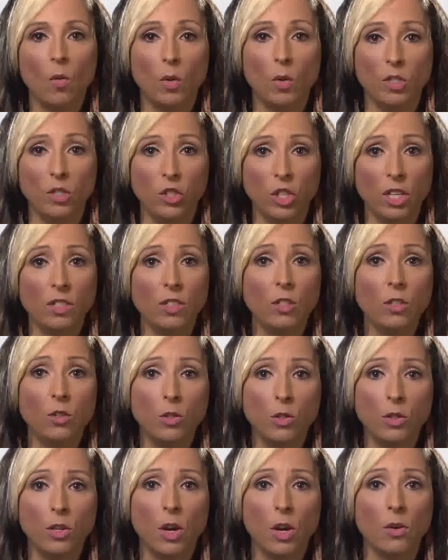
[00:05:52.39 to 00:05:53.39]
When
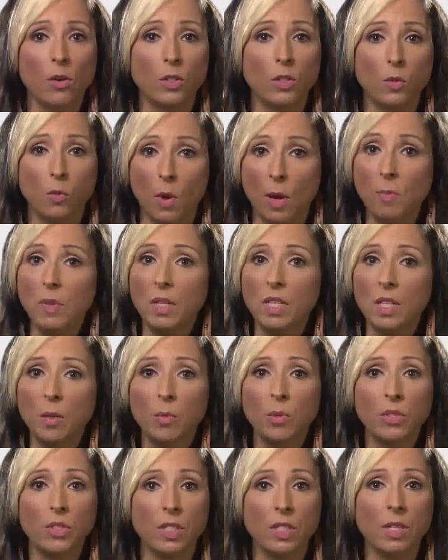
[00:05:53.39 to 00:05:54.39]
Justin Trudeau swept the
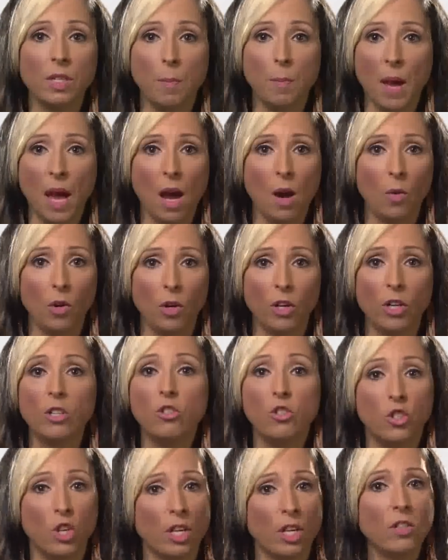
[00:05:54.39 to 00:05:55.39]
Liberals into power
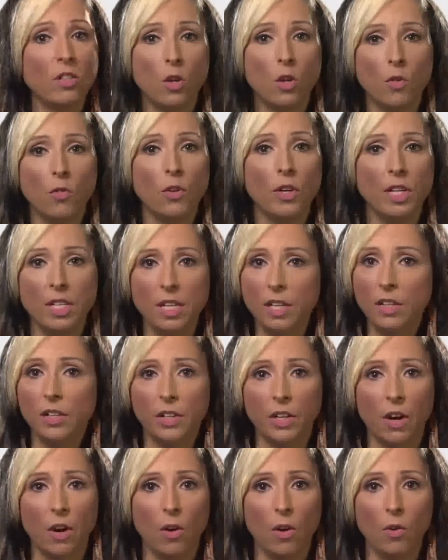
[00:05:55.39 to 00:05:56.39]
just over a
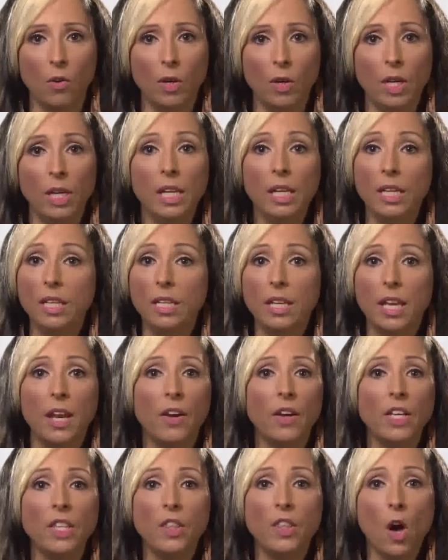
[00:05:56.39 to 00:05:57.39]
year ago, he
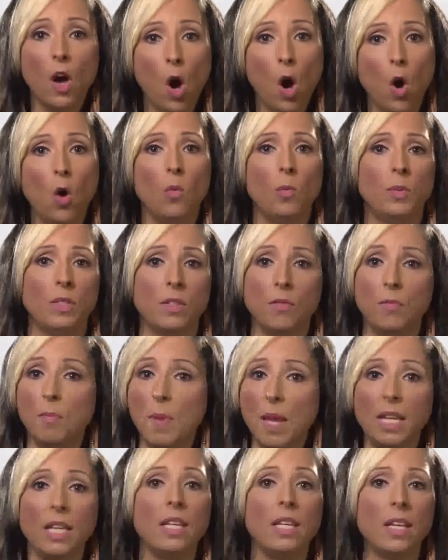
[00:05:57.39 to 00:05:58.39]
carried the hopes of
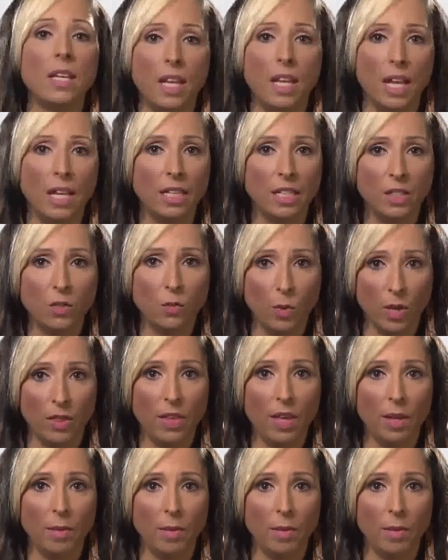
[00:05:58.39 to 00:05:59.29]
many Canadians with